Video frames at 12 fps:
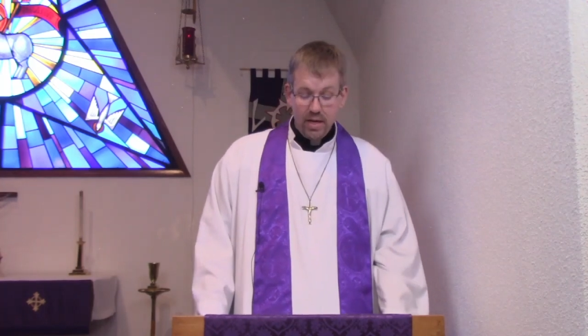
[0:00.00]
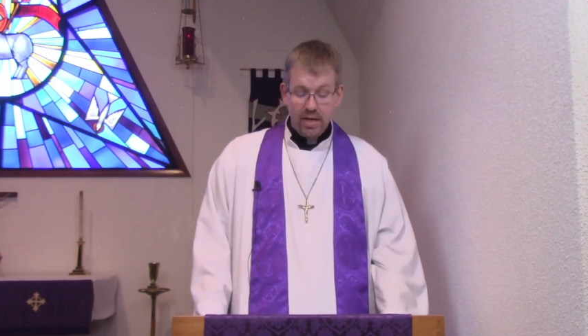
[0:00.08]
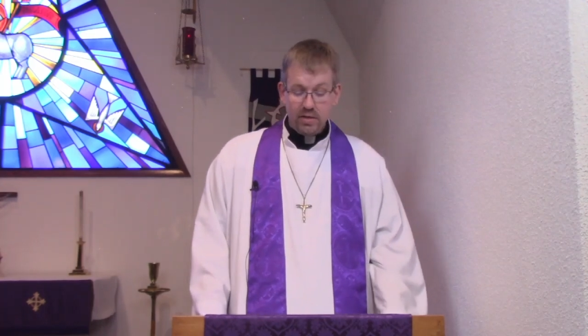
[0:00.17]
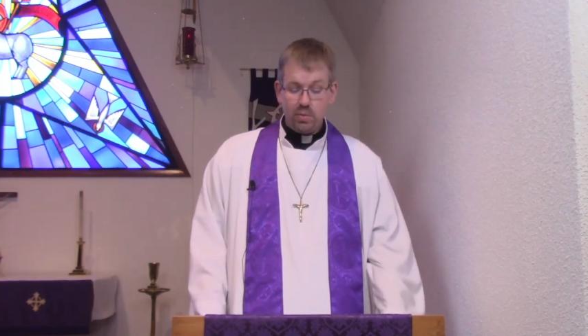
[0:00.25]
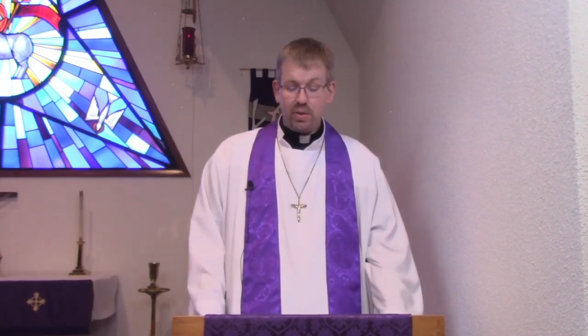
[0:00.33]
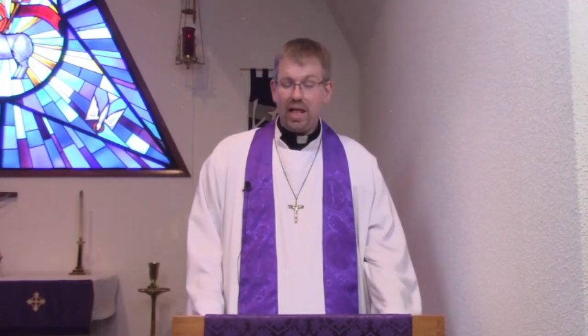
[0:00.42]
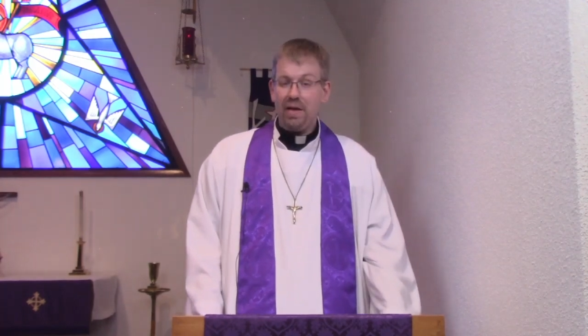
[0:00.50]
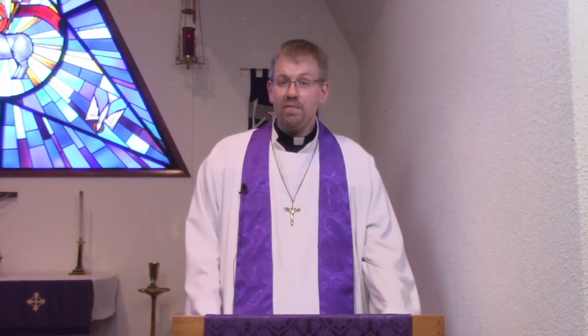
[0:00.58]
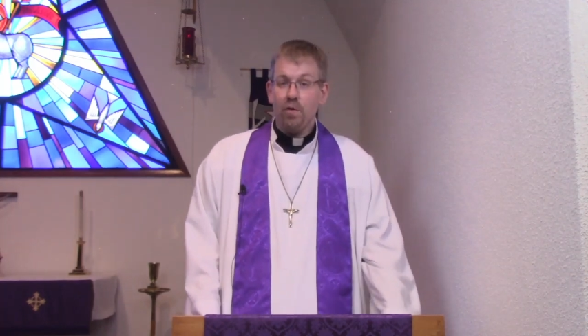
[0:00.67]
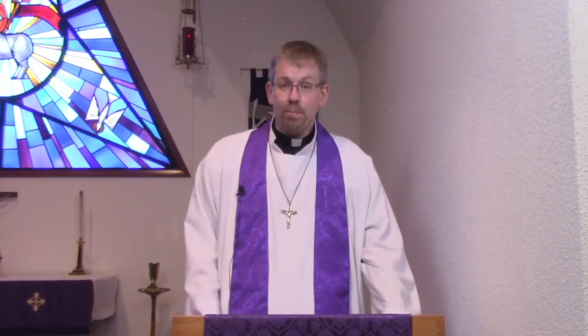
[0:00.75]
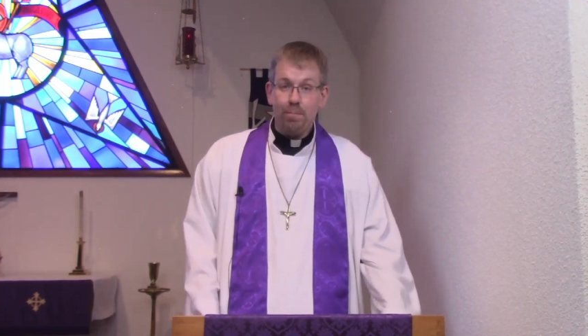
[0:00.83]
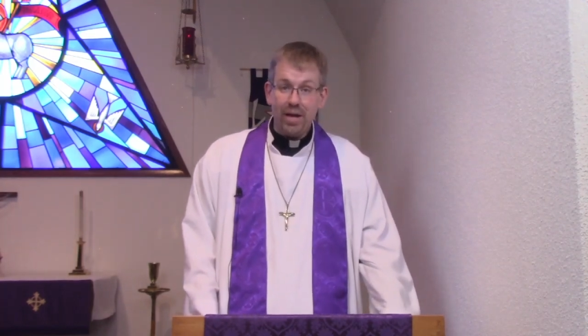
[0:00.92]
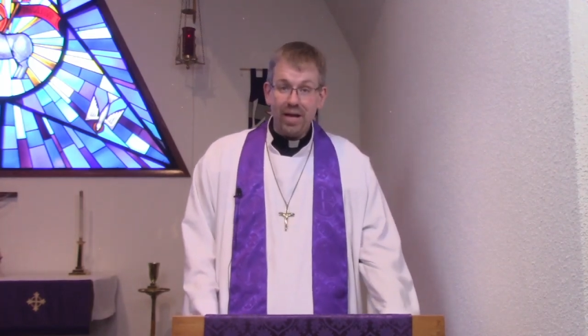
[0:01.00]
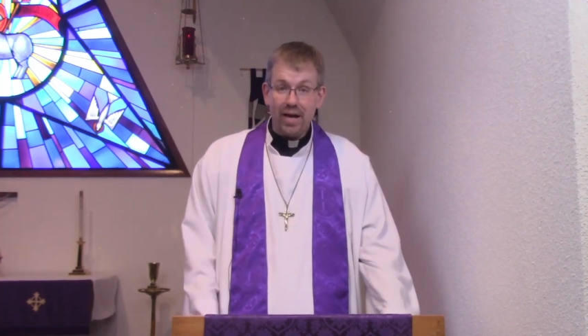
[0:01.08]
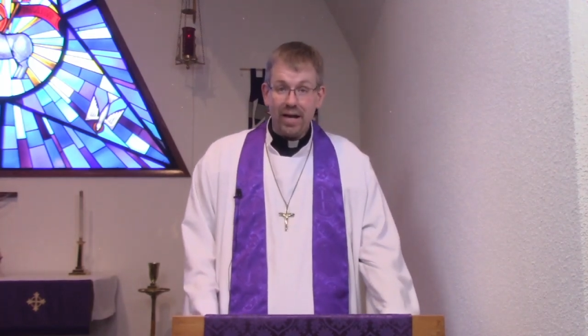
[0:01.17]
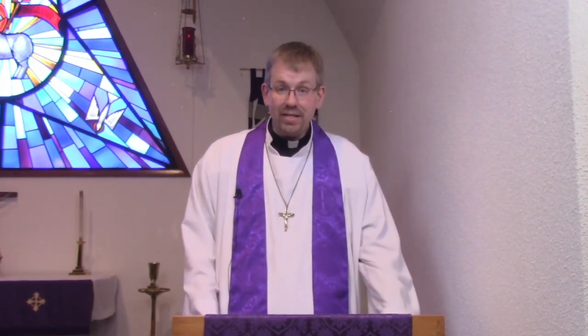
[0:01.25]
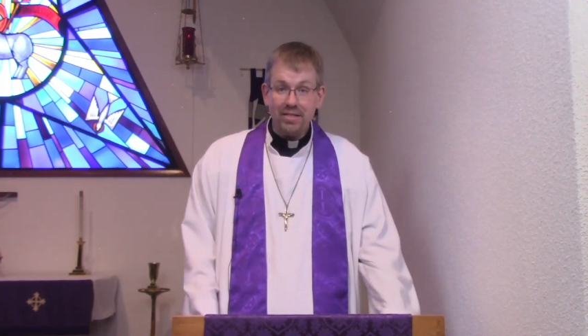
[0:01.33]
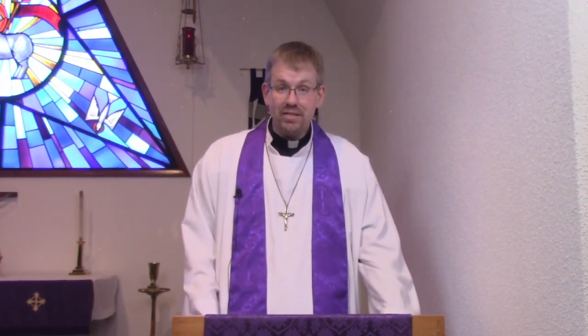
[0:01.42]
is when they forbid
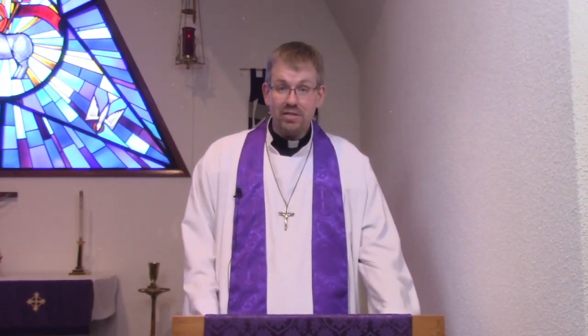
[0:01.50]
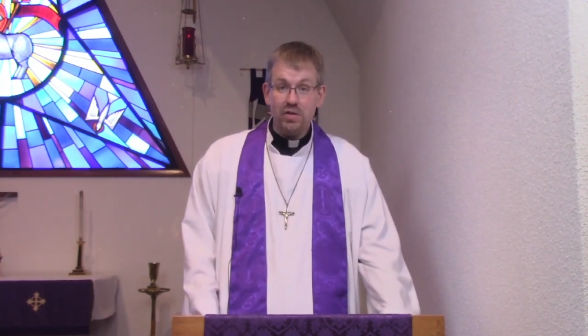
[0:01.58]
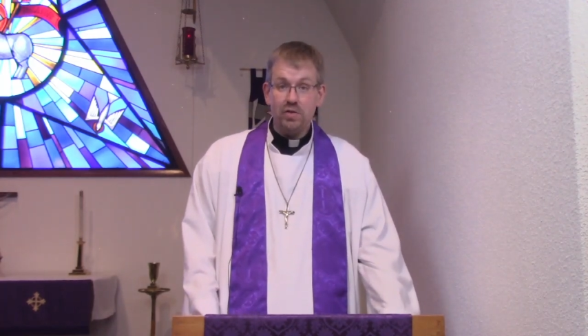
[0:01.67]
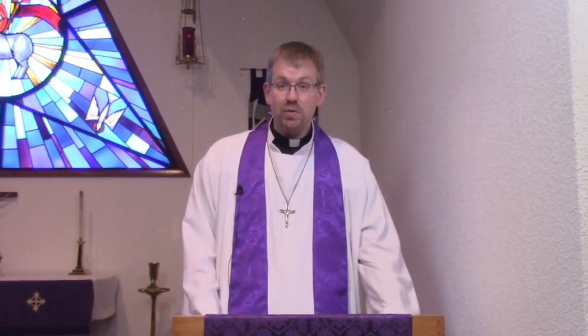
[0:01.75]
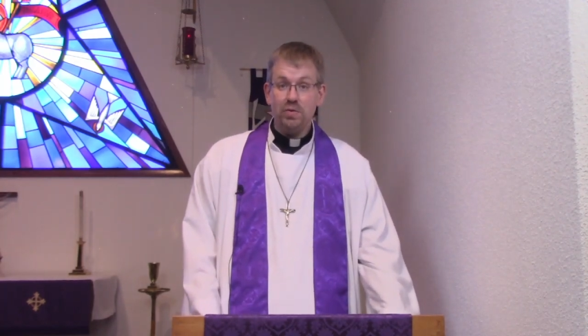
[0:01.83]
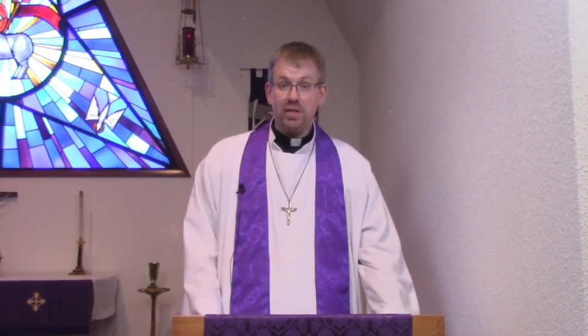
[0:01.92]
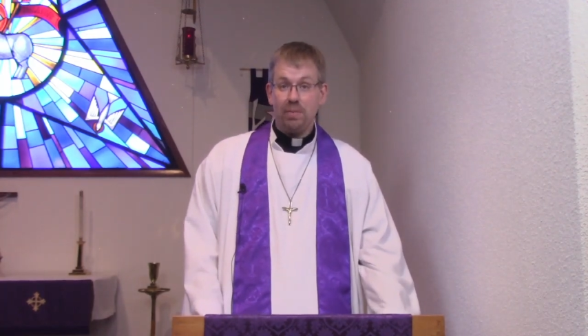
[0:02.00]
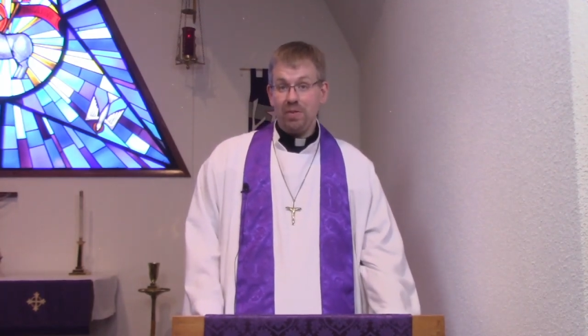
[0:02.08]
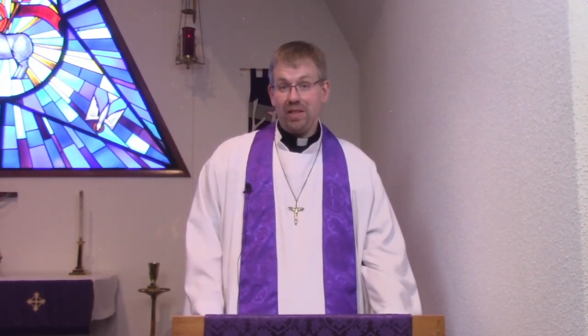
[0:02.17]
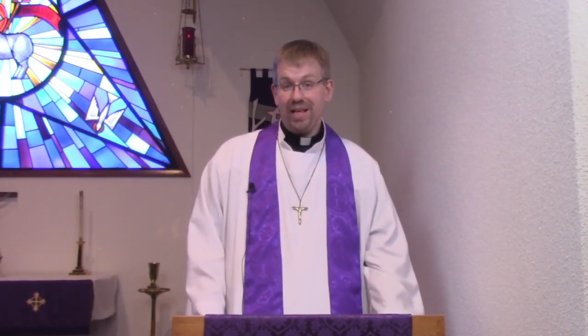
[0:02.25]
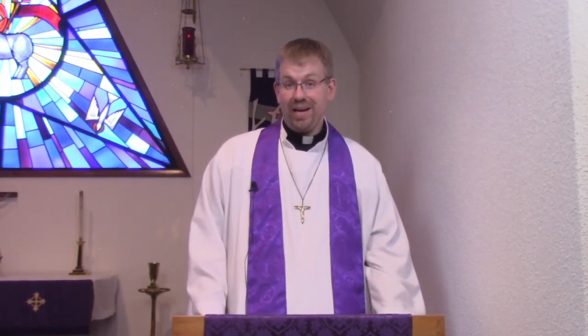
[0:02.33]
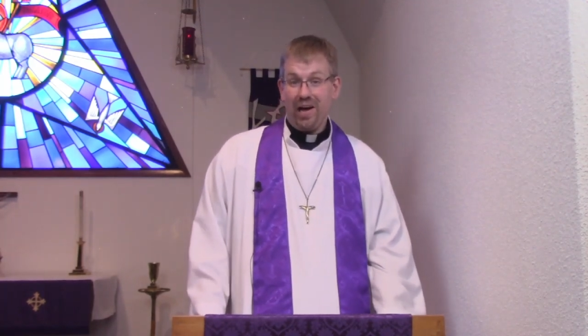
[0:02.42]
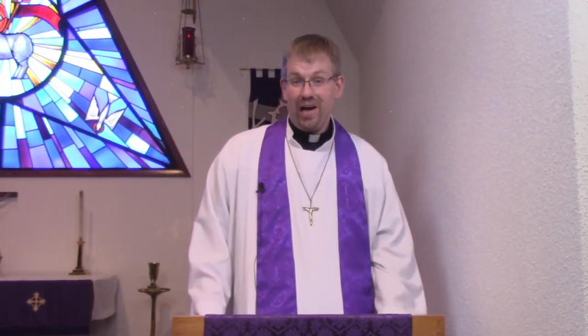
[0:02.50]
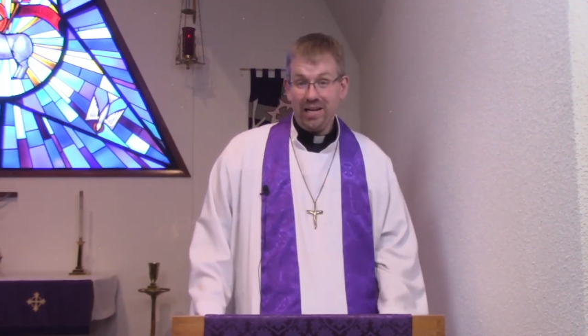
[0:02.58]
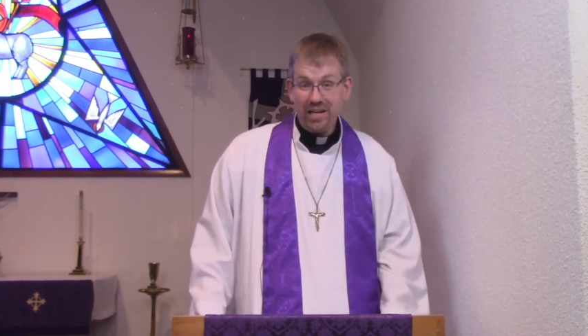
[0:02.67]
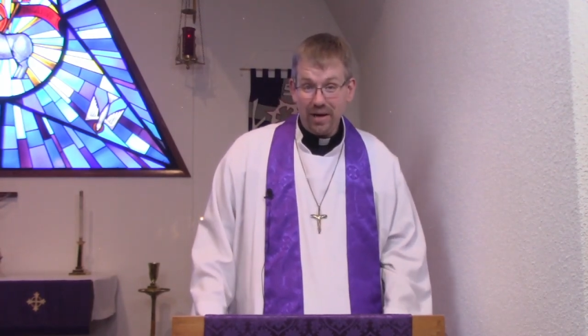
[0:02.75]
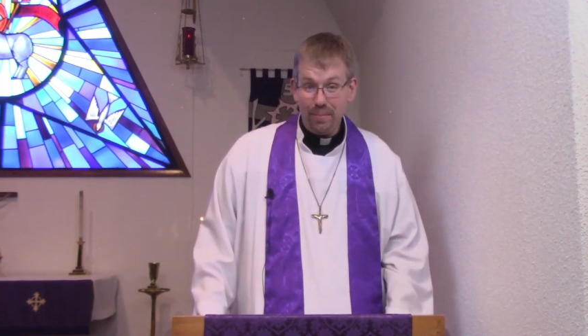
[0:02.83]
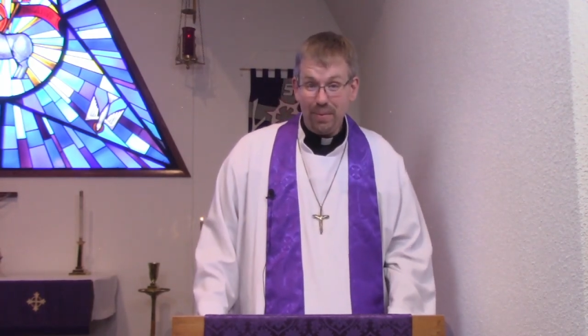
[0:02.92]
us to do something that
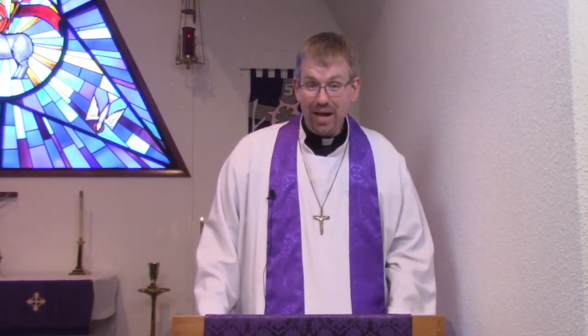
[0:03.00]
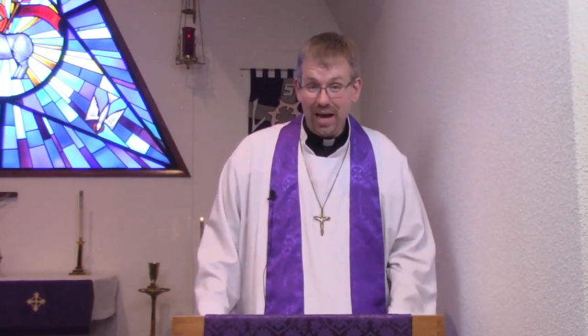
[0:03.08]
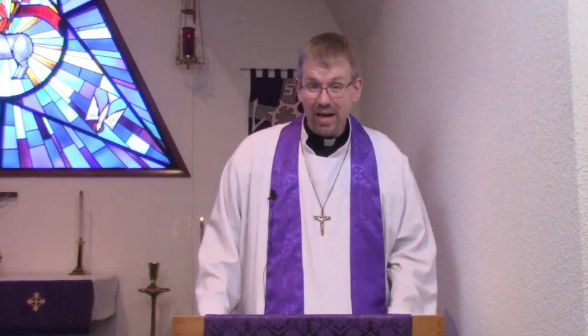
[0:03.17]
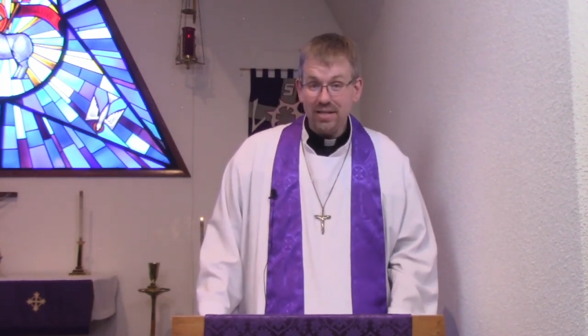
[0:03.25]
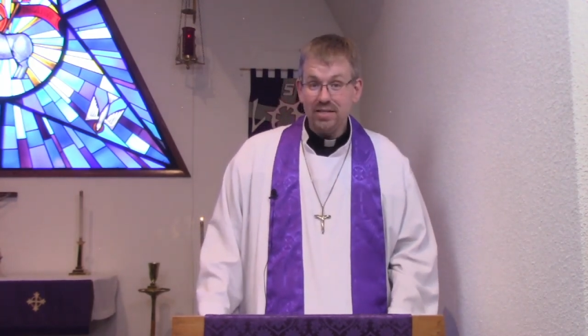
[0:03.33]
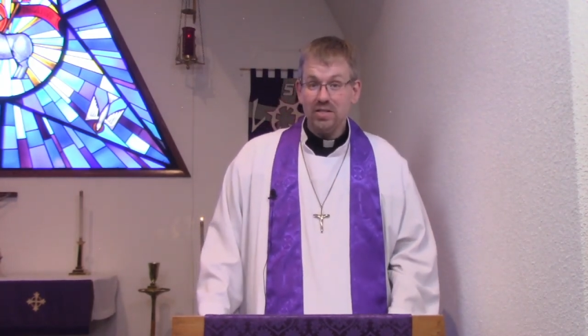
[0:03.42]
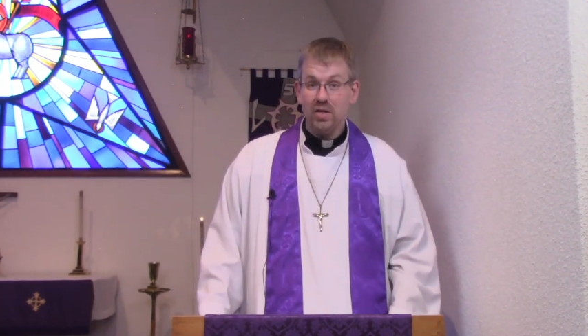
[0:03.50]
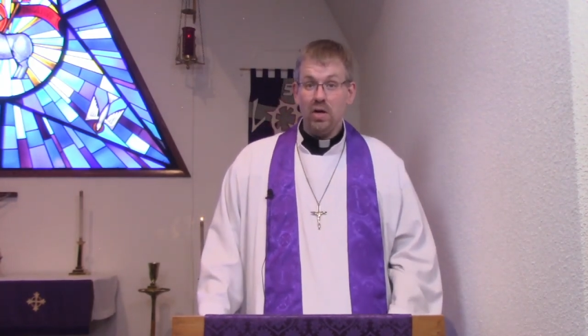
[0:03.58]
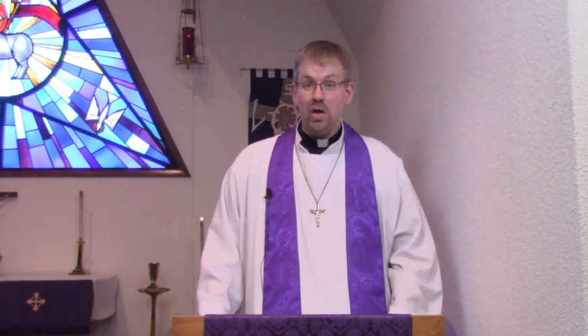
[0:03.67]
God commands,